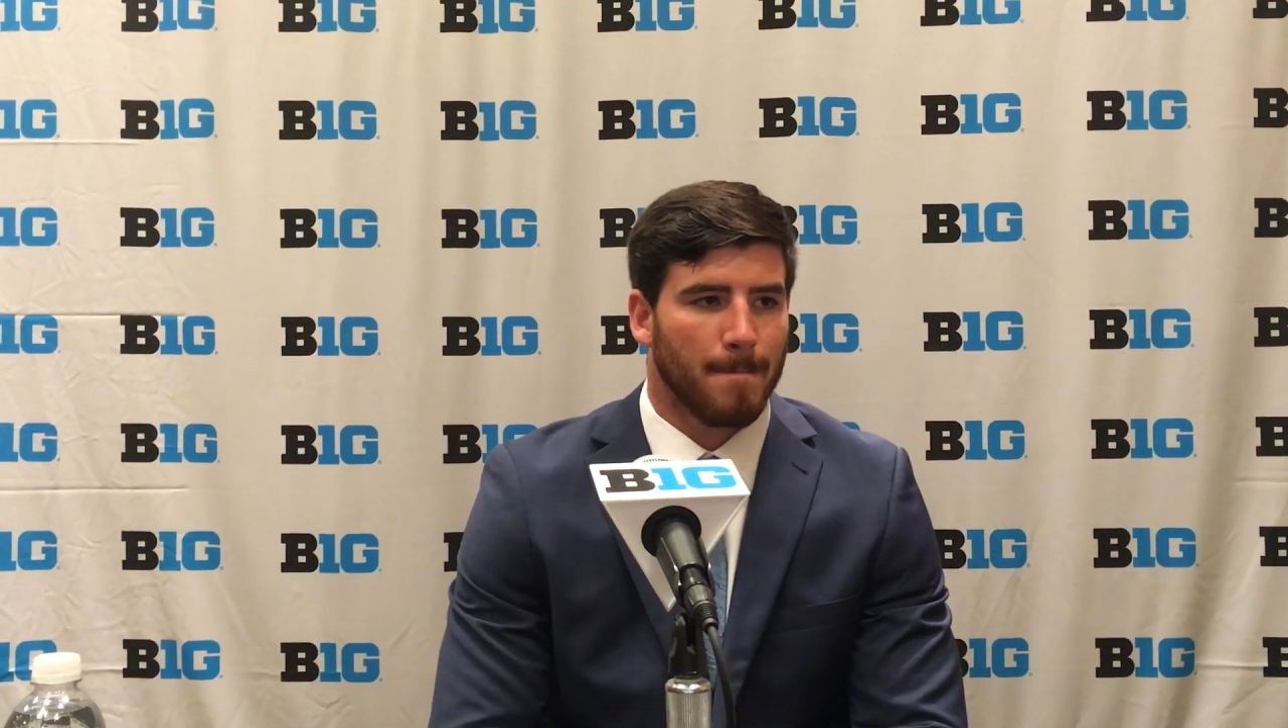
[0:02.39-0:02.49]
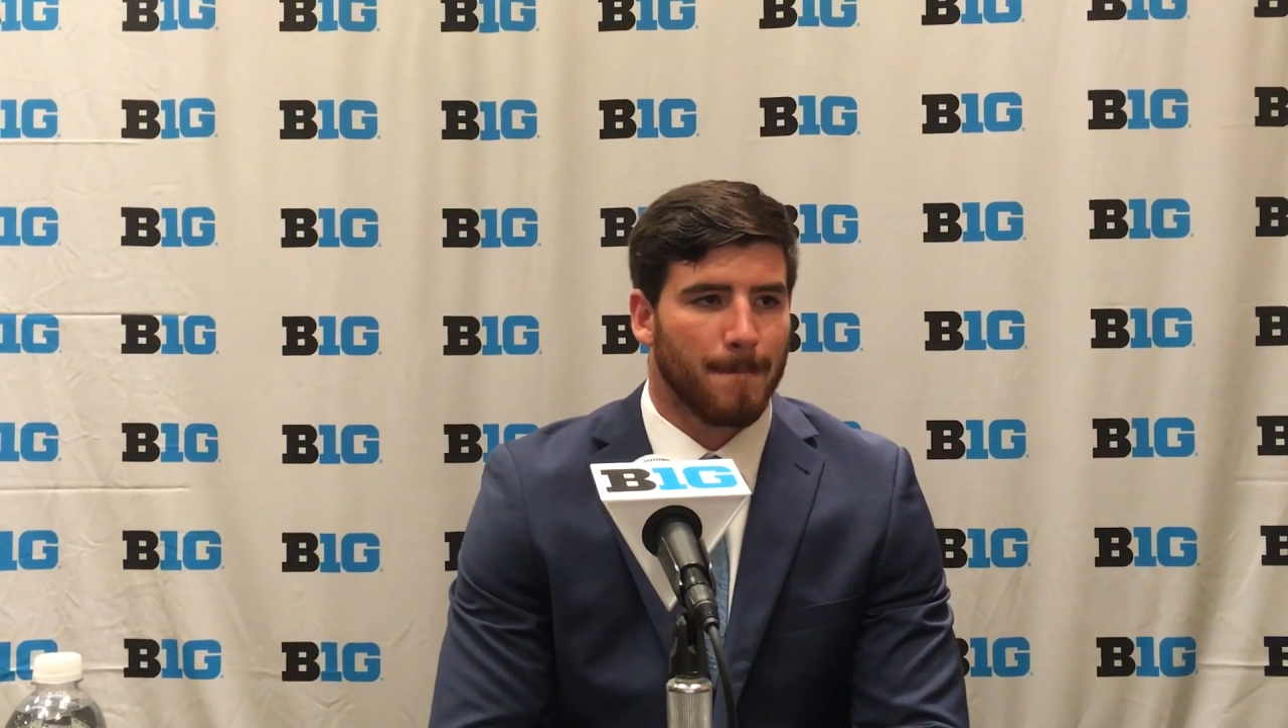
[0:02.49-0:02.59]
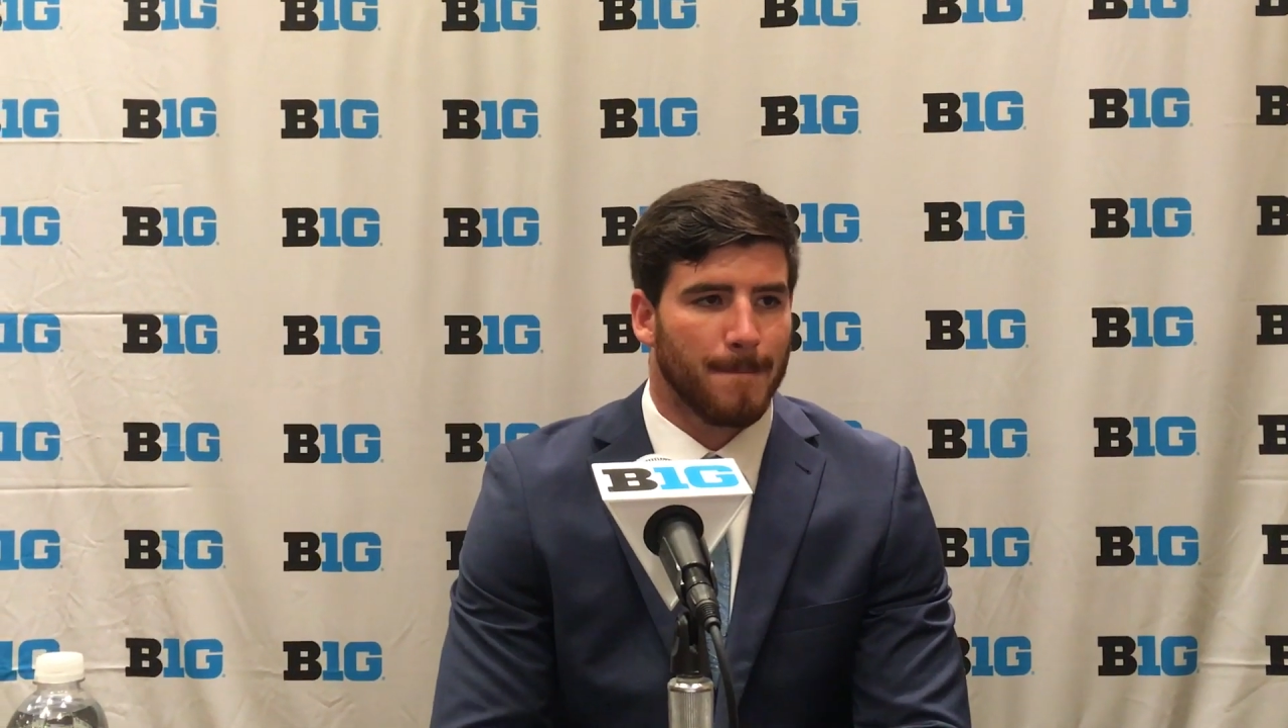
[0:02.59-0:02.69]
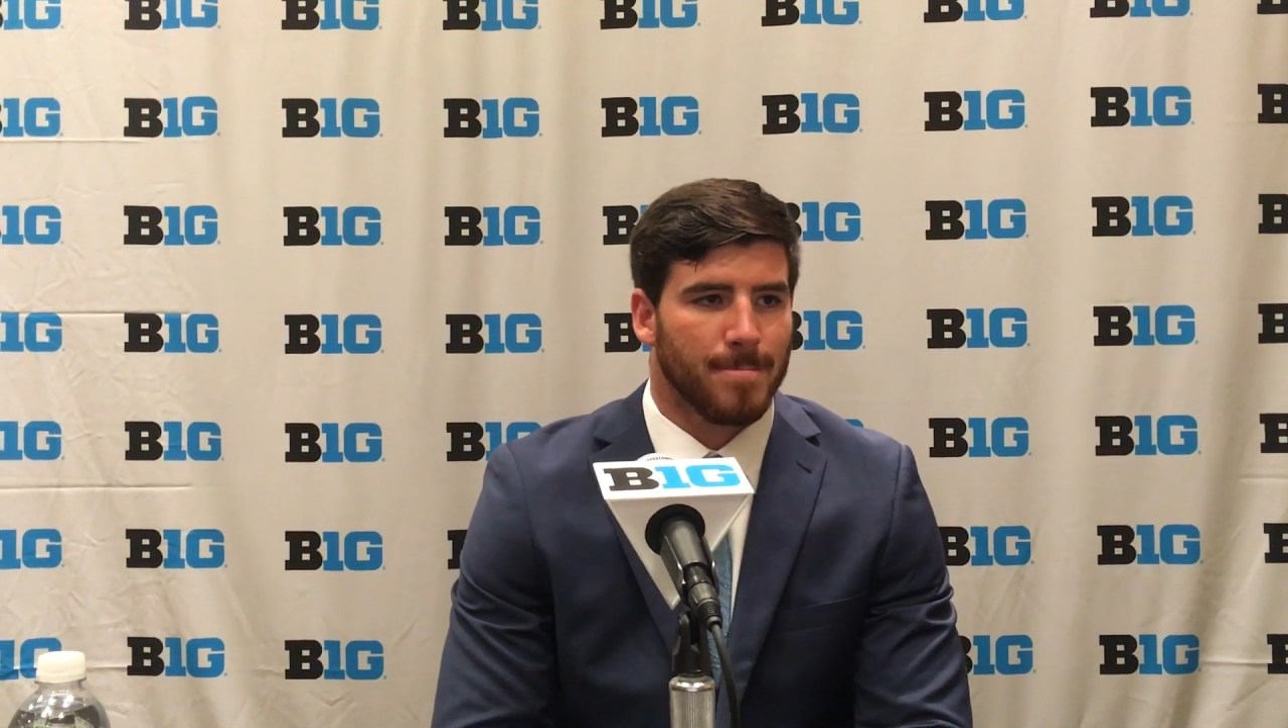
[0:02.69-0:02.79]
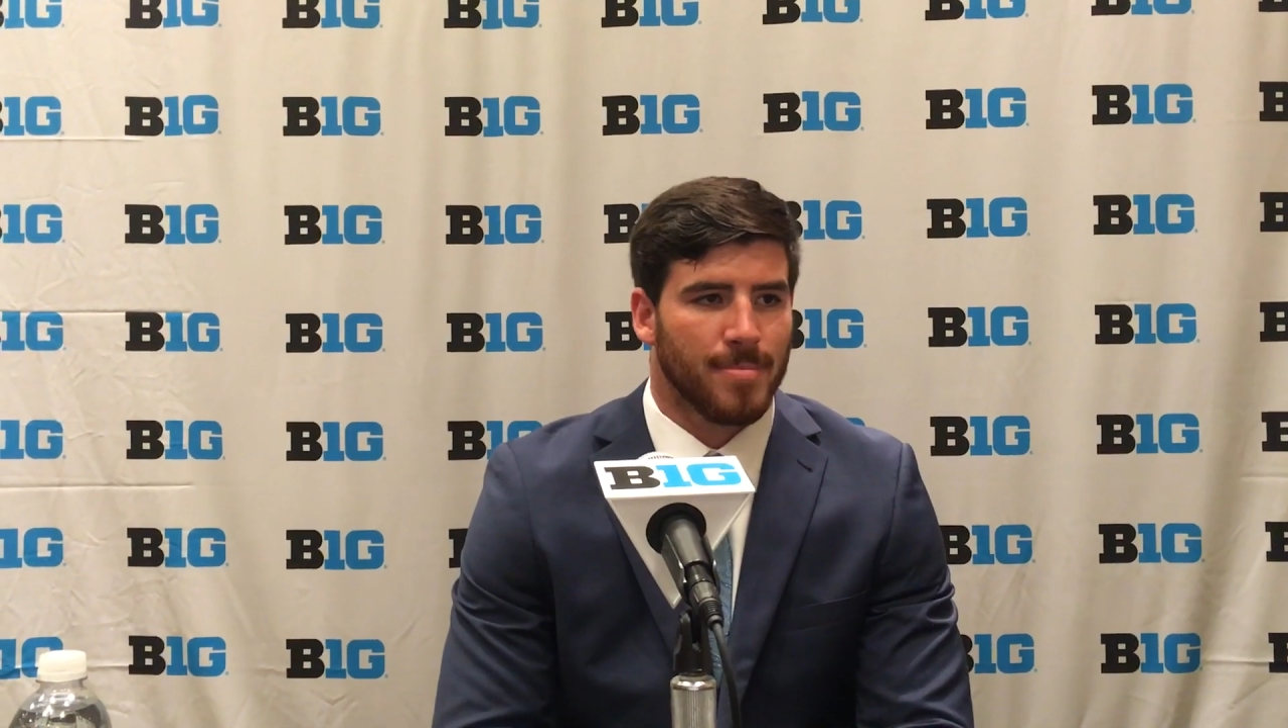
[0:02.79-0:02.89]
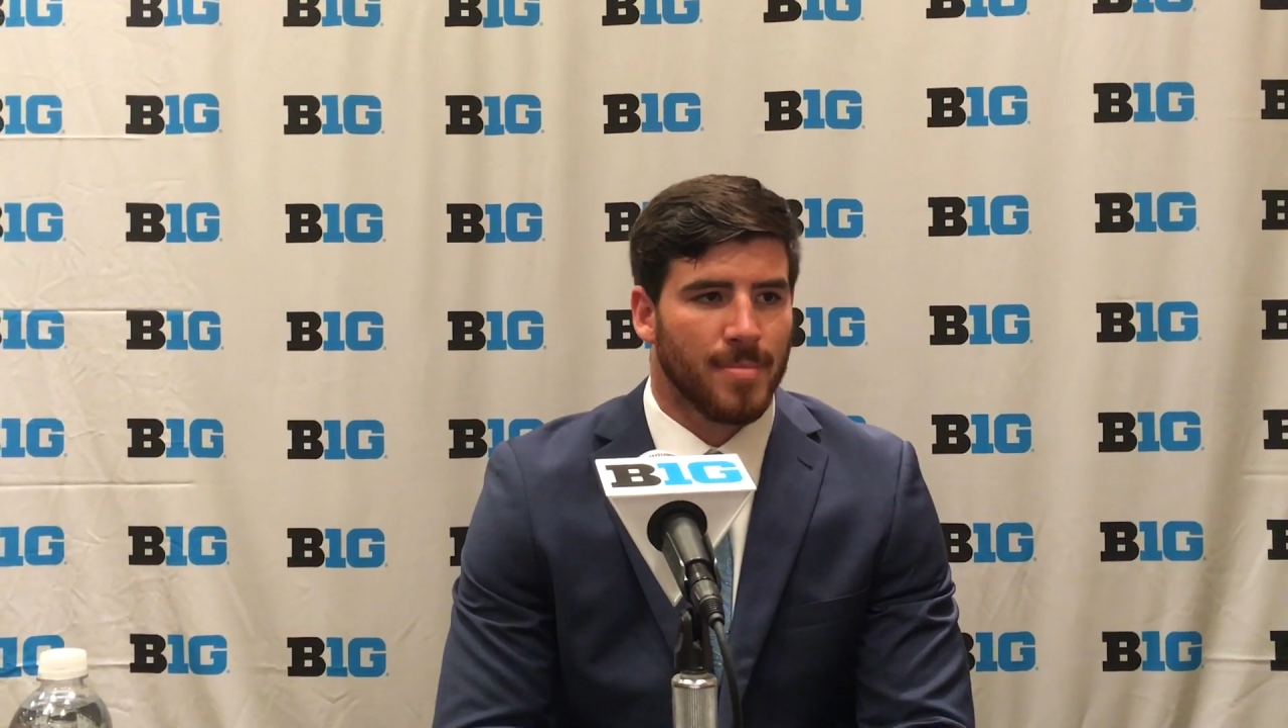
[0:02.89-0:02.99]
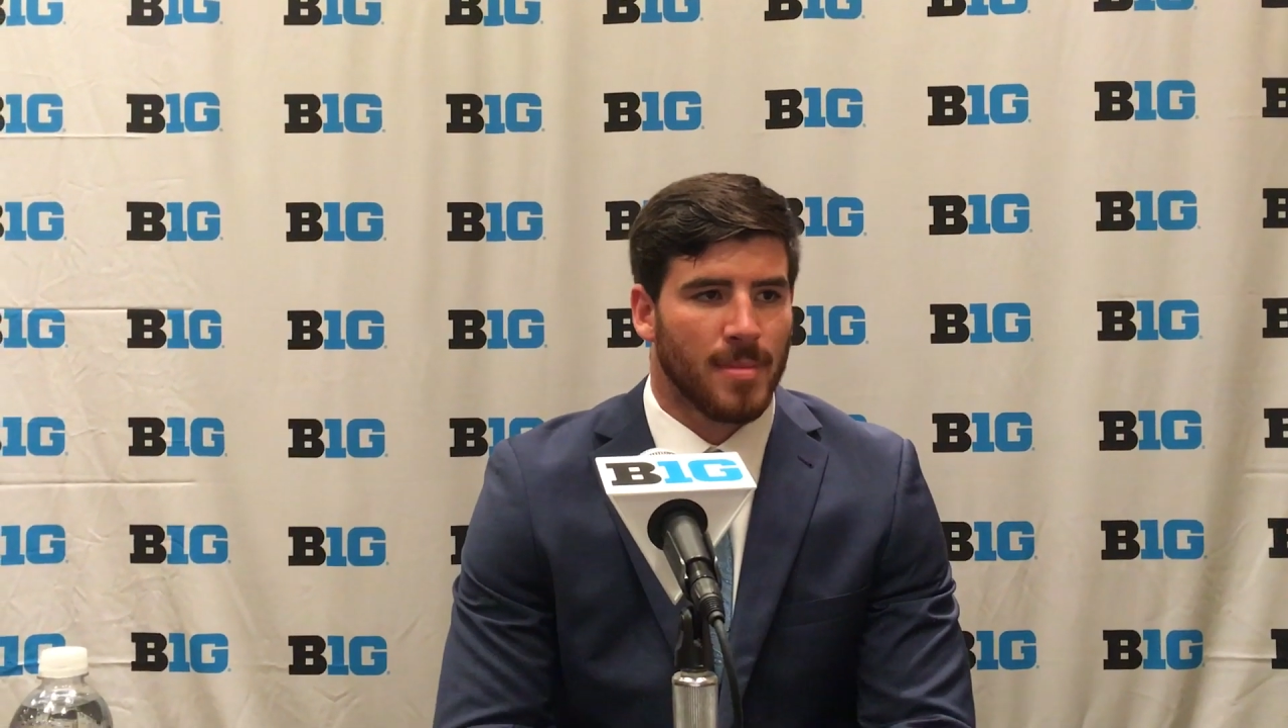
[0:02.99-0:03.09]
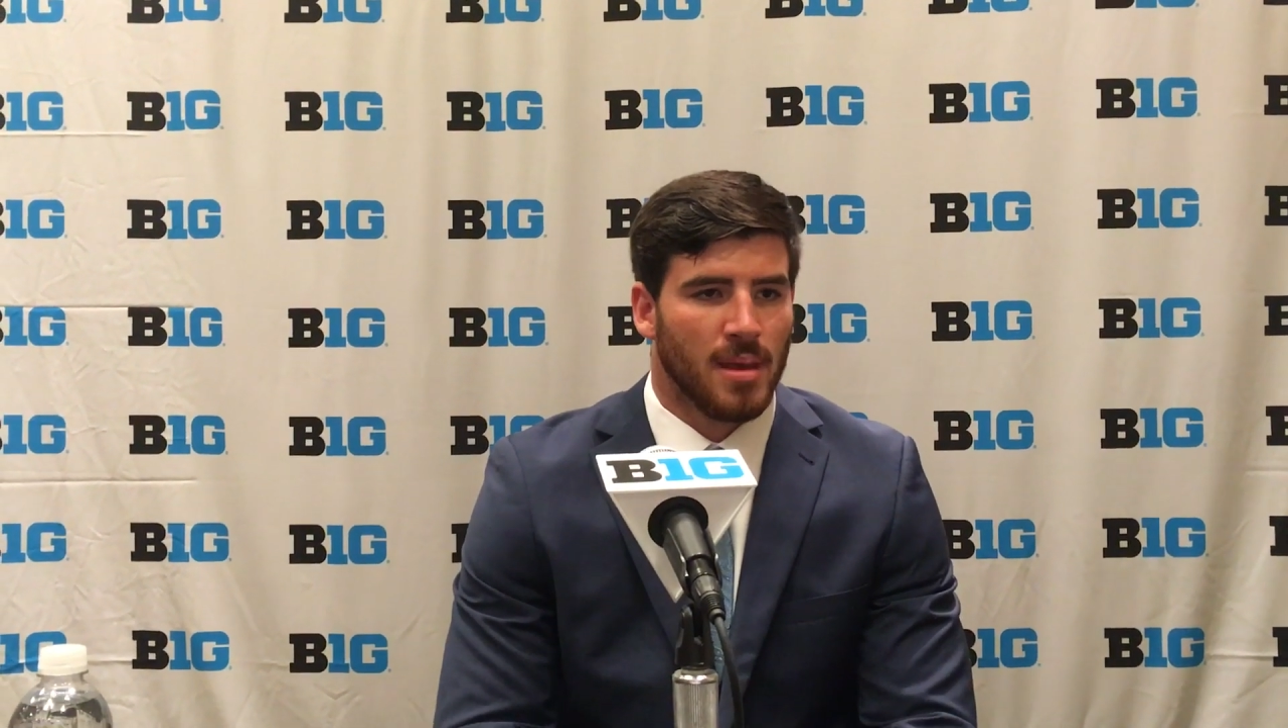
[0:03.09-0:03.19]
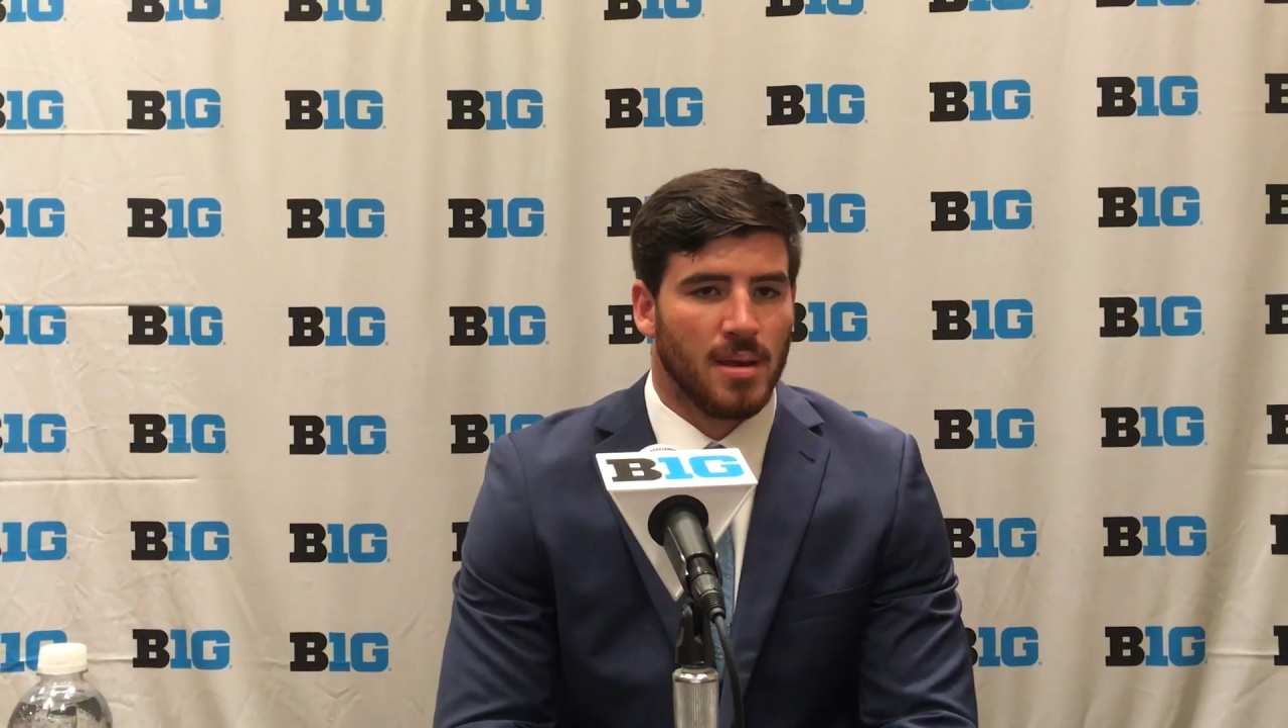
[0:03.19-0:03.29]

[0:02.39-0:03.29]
Iowa here?